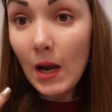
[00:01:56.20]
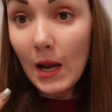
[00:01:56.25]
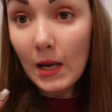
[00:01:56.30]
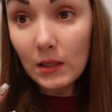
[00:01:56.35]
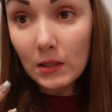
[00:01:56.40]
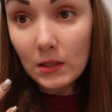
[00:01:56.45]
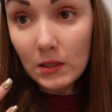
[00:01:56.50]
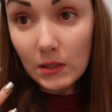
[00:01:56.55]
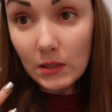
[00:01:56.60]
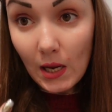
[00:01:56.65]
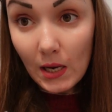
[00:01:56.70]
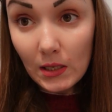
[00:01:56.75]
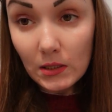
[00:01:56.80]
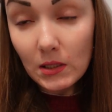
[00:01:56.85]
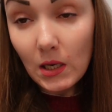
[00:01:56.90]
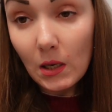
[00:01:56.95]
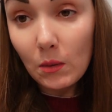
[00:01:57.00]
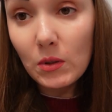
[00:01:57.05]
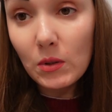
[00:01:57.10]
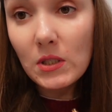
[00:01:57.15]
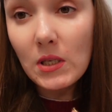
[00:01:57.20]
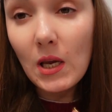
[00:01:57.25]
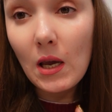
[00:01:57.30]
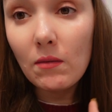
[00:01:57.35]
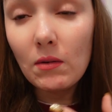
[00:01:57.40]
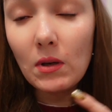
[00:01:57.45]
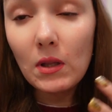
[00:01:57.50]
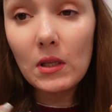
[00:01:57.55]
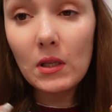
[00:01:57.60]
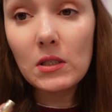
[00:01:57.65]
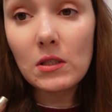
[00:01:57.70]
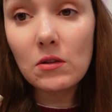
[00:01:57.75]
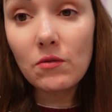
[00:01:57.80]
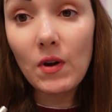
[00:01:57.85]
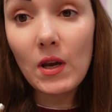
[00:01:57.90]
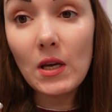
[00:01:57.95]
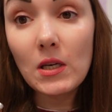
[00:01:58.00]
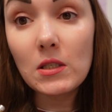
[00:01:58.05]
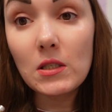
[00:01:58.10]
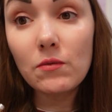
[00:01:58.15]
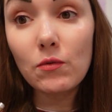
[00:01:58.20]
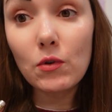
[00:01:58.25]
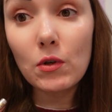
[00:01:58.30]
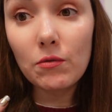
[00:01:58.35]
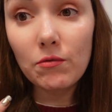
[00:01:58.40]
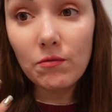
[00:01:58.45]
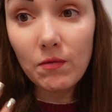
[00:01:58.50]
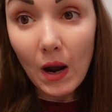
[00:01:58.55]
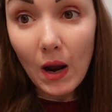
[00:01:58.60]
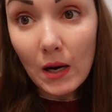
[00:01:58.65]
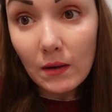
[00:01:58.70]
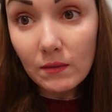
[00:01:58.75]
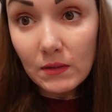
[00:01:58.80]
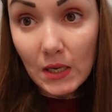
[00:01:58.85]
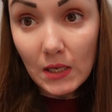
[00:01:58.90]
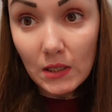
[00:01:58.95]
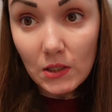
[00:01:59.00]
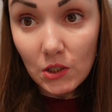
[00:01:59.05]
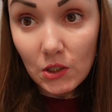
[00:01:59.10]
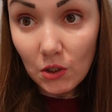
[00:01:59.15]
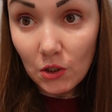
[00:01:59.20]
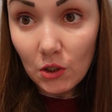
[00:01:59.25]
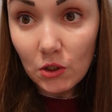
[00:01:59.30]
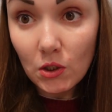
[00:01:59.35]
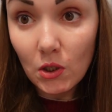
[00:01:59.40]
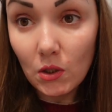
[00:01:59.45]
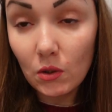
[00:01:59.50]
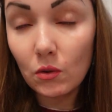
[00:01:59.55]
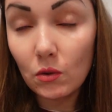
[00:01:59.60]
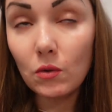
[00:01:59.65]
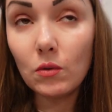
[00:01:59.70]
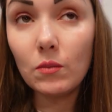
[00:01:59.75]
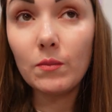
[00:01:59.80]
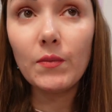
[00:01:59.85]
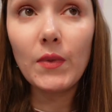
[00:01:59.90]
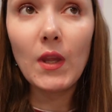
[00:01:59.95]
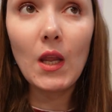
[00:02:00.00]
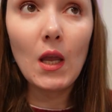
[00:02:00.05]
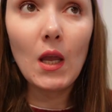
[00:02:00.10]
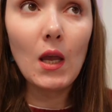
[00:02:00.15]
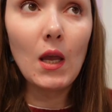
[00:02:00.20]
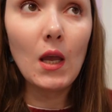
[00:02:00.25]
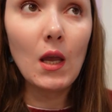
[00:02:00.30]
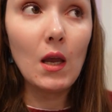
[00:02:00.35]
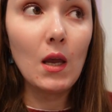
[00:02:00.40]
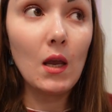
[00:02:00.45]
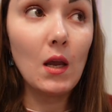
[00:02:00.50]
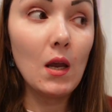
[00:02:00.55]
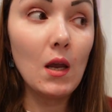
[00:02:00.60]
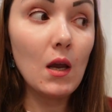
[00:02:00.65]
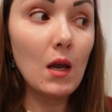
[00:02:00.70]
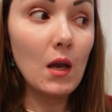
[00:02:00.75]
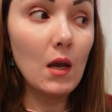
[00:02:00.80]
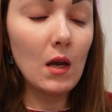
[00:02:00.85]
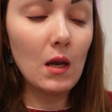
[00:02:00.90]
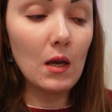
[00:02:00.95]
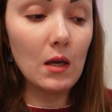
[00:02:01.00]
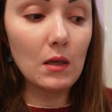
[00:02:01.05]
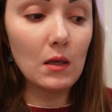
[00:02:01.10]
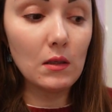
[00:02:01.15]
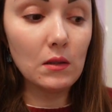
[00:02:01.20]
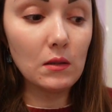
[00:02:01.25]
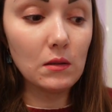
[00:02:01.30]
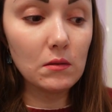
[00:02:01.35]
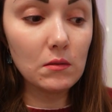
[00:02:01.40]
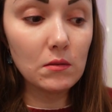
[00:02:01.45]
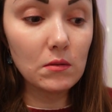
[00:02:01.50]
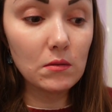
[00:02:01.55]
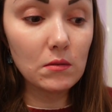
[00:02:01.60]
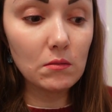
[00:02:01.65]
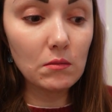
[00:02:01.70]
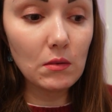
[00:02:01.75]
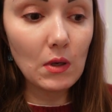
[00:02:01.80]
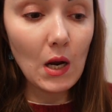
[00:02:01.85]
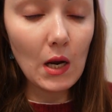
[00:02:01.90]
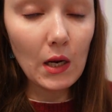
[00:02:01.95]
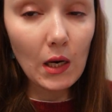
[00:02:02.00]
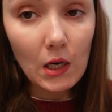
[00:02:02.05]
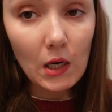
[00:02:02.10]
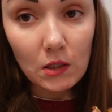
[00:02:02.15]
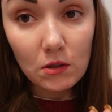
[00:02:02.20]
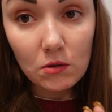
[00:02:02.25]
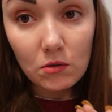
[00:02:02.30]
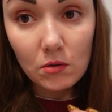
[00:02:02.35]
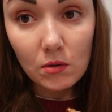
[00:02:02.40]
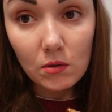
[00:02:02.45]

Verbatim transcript: and yes I was having this phase for five days in a row and I got